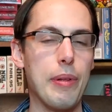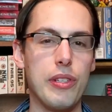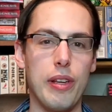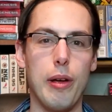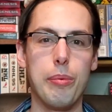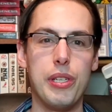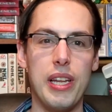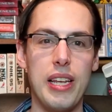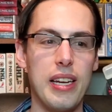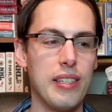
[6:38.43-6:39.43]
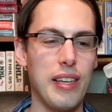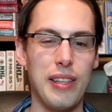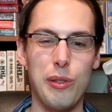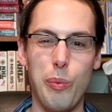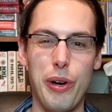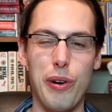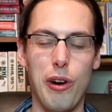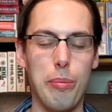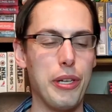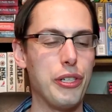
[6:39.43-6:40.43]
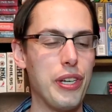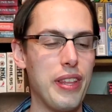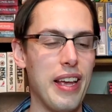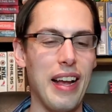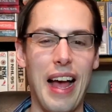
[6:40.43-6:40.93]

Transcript: It's Obsidian. It's like this weird R P G thing.